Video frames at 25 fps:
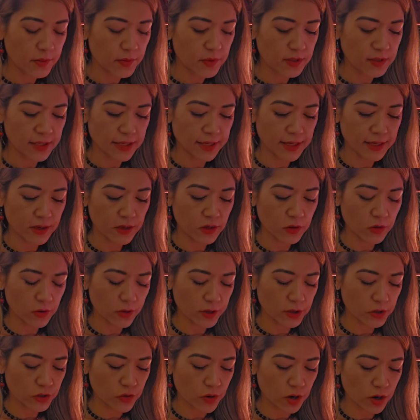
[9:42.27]

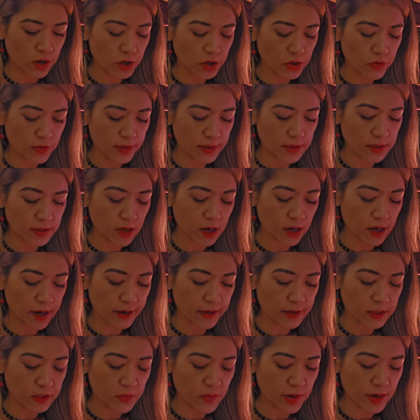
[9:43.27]
particularly drawn to
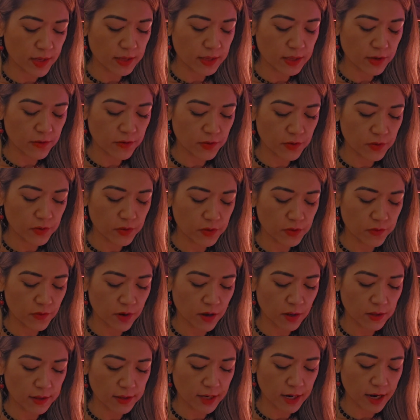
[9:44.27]
exotic, spicy foods of
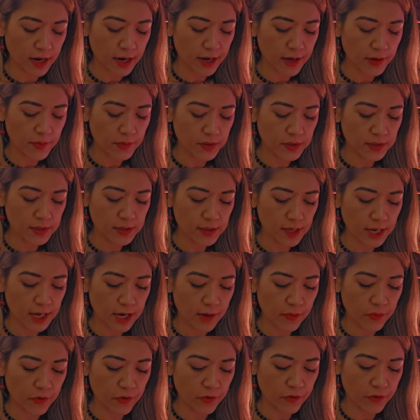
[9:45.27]
all types.
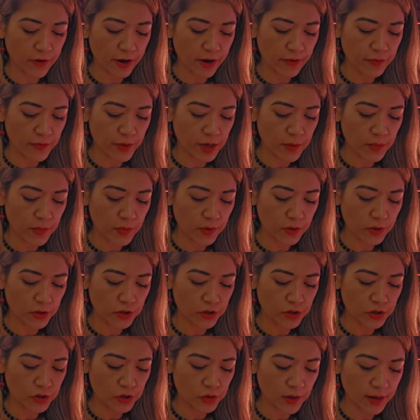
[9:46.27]
April 5 people
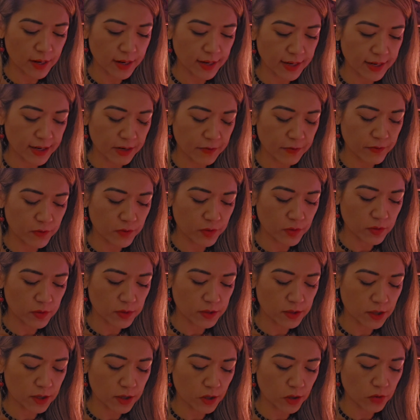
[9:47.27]
should try to eat
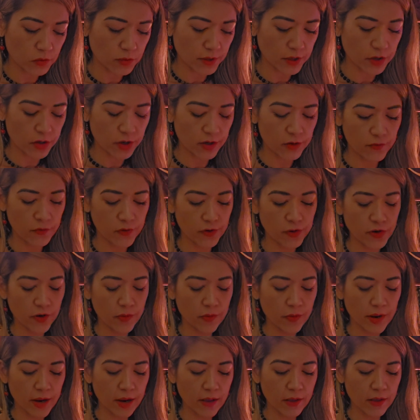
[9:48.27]
foods not only good for their
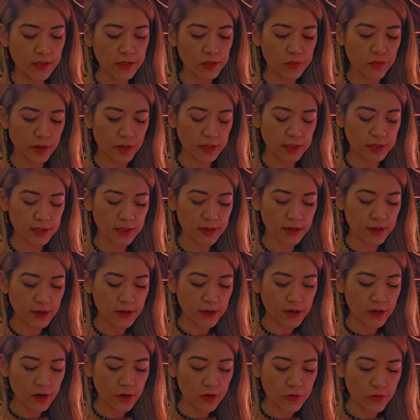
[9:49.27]
palate, but
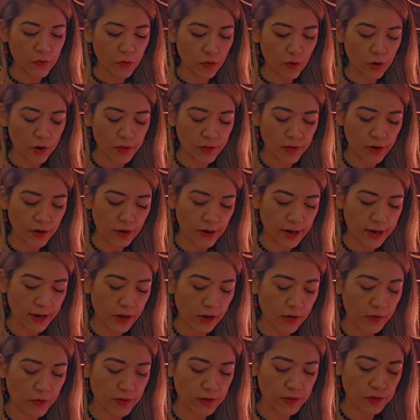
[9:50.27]
for their
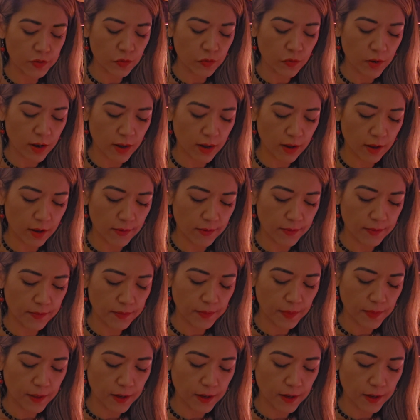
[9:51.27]
health as well.